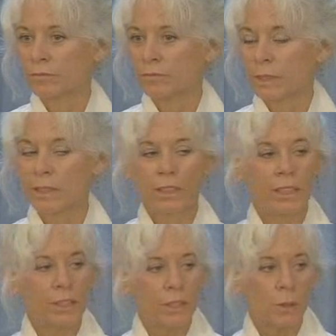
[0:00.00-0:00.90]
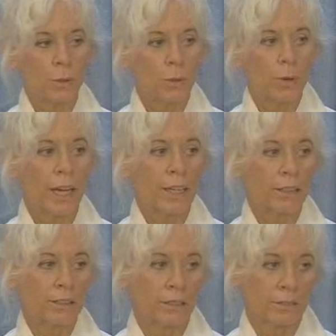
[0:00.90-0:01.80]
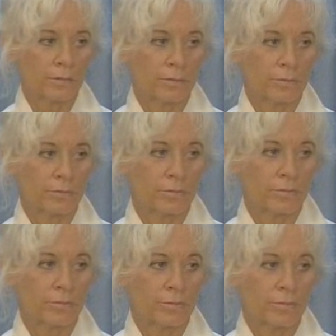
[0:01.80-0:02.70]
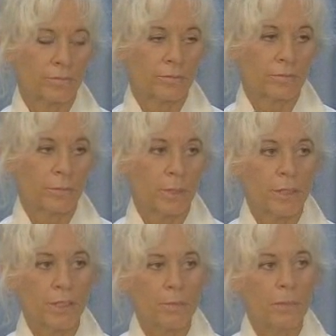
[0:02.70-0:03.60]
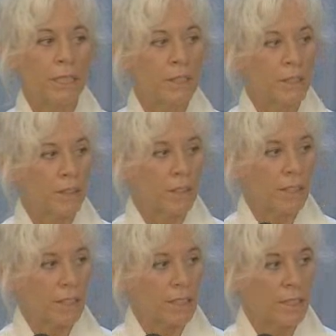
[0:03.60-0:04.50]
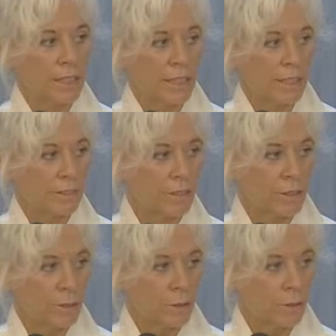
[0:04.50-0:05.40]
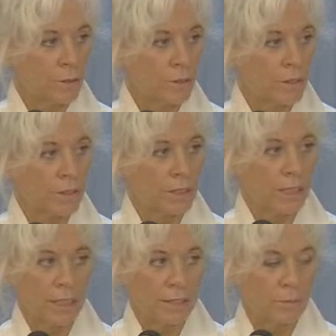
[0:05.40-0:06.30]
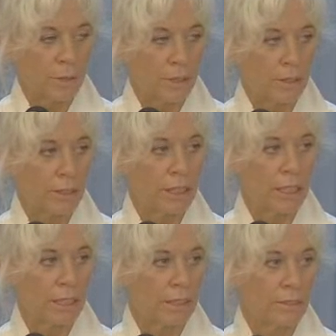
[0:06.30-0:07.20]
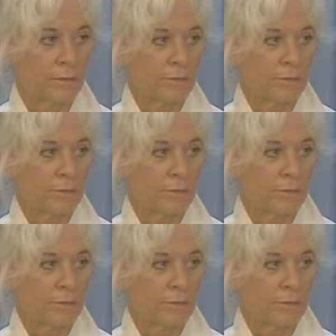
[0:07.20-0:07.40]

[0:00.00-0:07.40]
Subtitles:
because it is so radical, because it means that this desire for truth or enlightenment or God